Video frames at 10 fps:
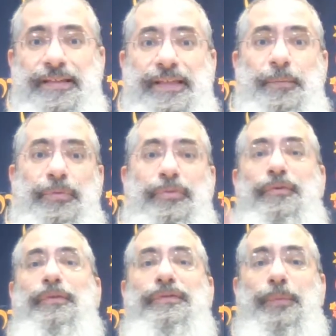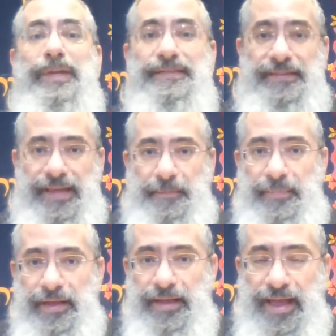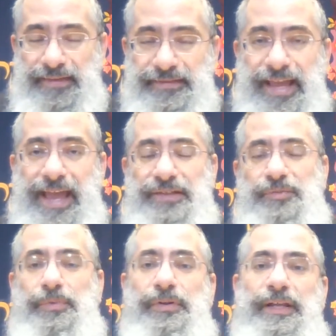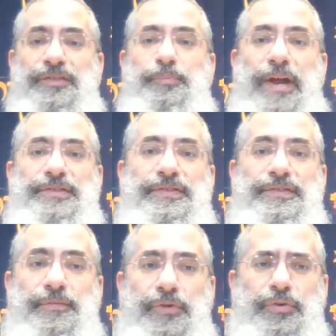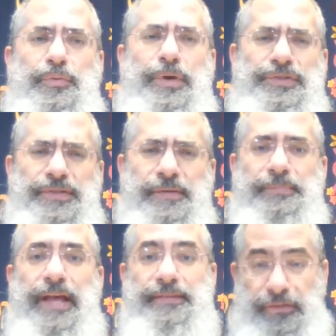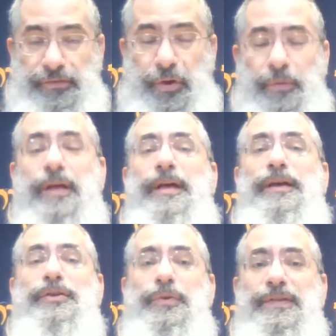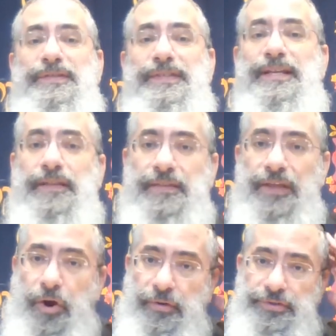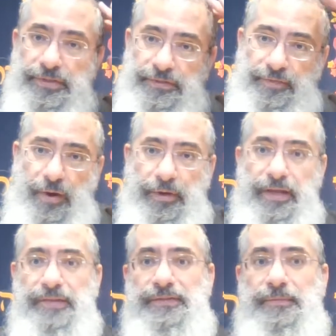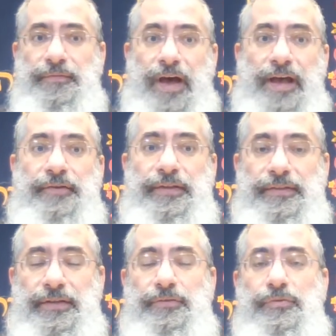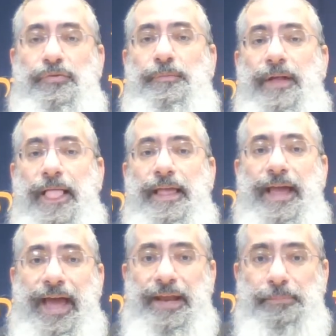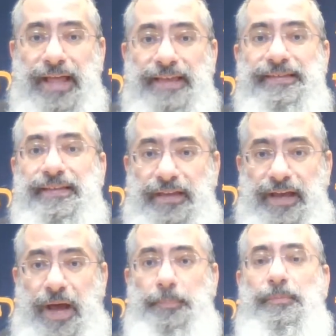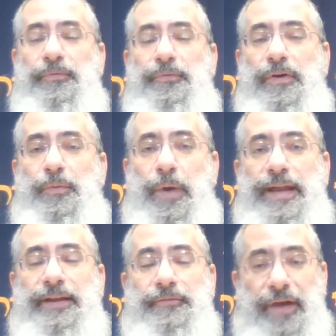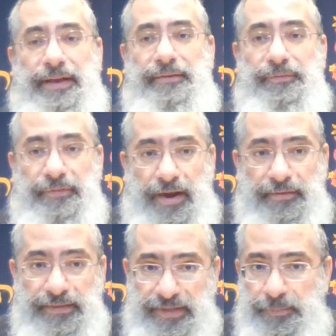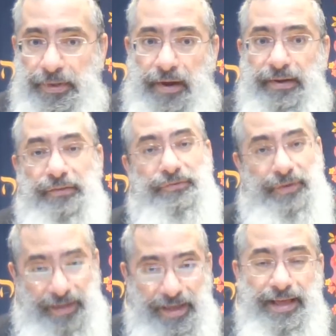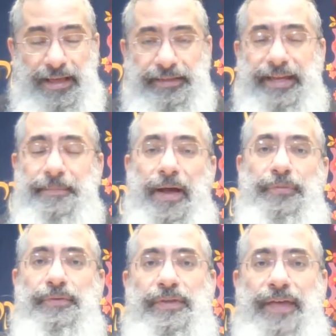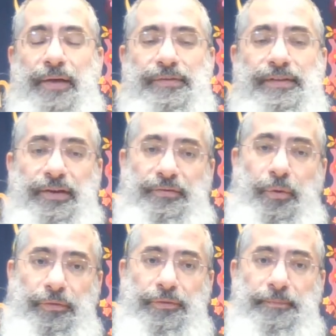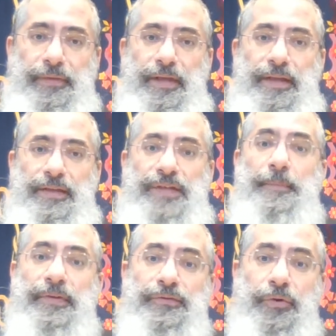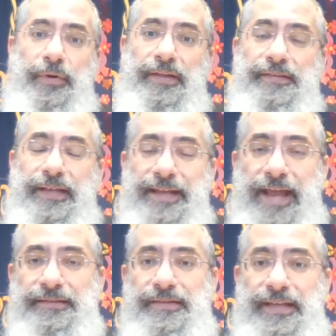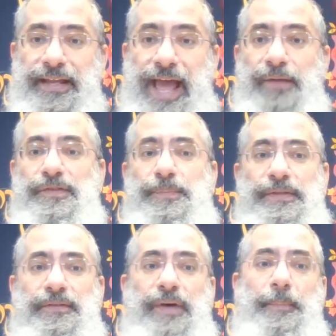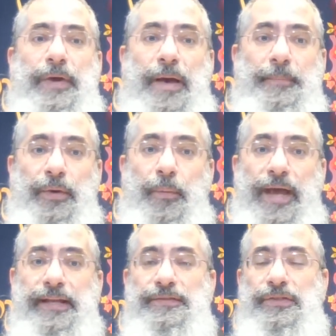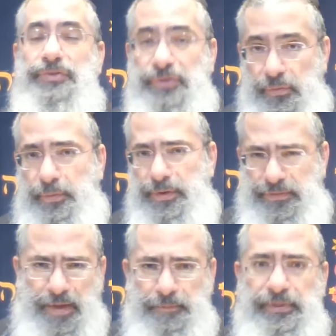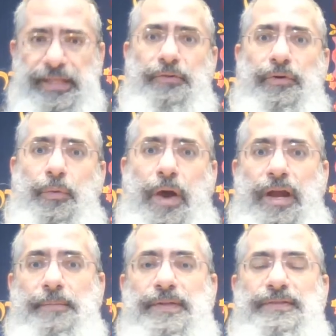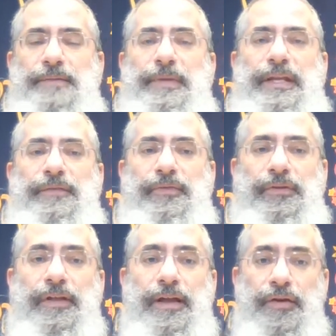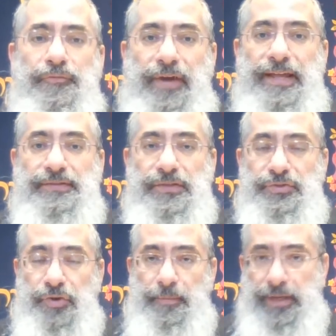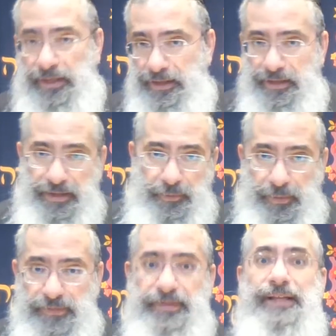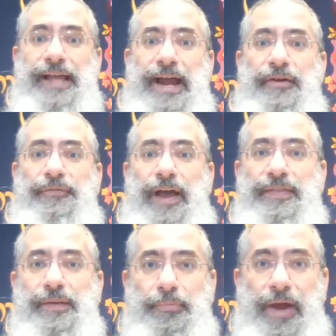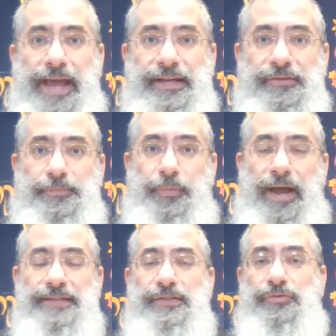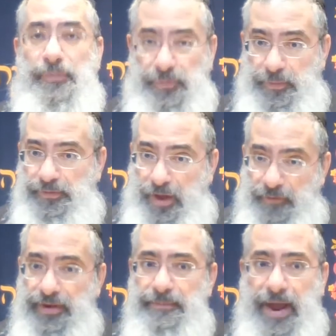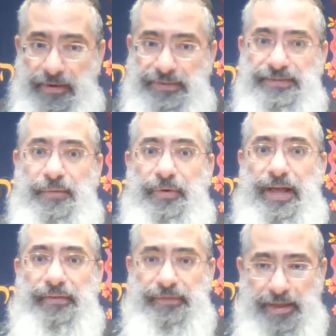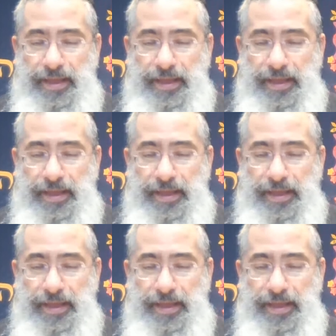they would throw sweets at them as tangible expressions of the good wishes and blessings so you can see that the origins of our custom of honoring the groom and blessing the couple before the wedding run very deep in our history like about 3000 years old some historians connect the announcement of upcoming weddings in shul with some legal requirements in medieval France and Germany. In other words, to clarify that bride and, brides and grooms weren't already married to someone else.